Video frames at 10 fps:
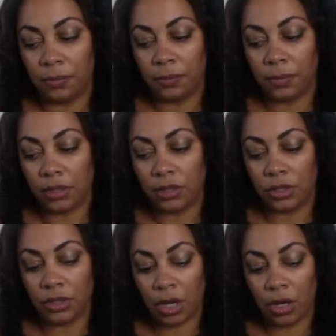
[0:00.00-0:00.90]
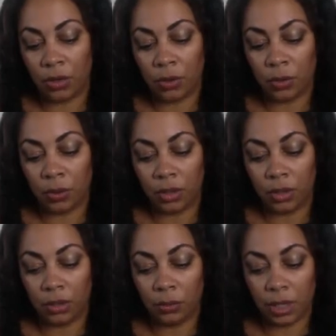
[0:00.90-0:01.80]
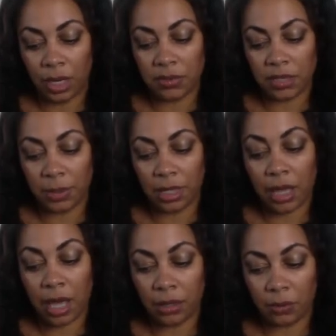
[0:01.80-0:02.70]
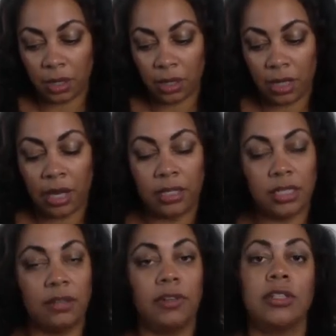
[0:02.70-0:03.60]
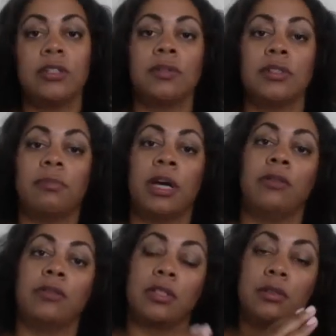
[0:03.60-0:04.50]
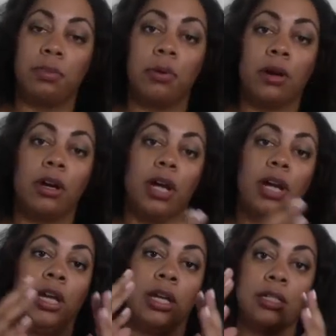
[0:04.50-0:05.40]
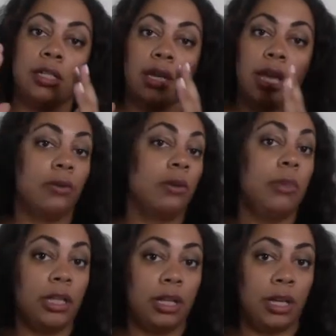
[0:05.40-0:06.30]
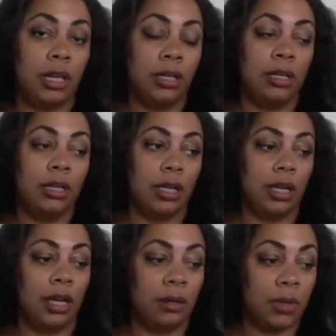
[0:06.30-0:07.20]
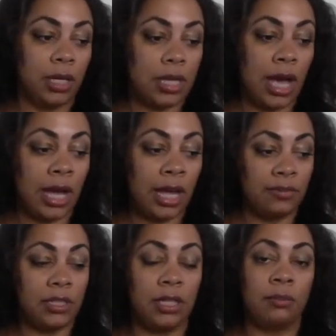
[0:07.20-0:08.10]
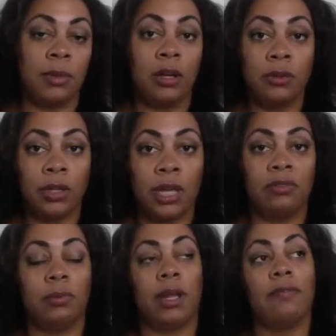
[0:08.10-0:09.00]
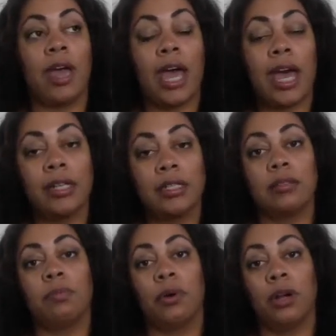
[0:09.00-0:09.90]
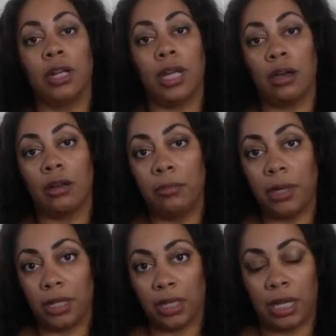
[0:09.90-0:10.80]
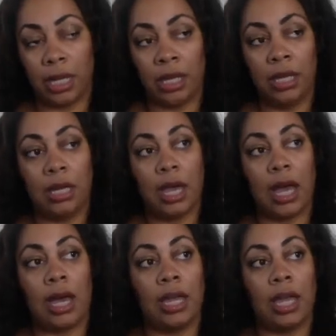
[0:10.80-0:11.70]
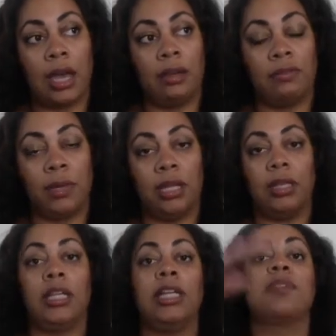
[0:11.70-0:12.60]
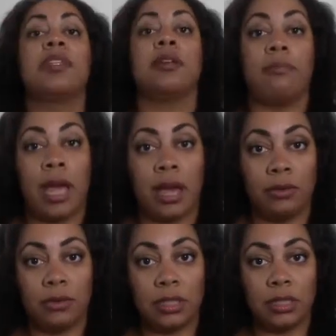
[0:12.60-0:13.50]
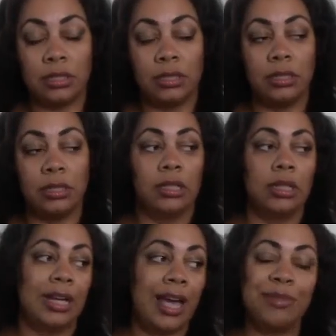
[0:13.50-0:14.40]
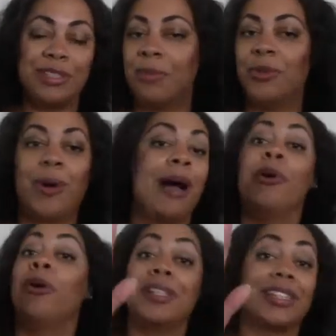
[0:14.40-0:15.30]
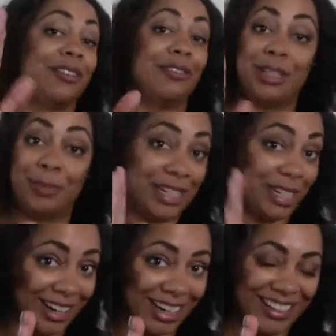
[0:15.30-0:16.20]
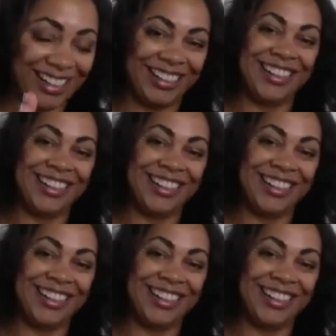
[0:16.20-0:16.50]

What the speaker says: So when it comes to my client work, a lot of stuff I do is about support and accountability. Because I have seen in my own life when I've had support and accountability, I have made leaps and bounds. I'm someone who I'm always going to reach my target.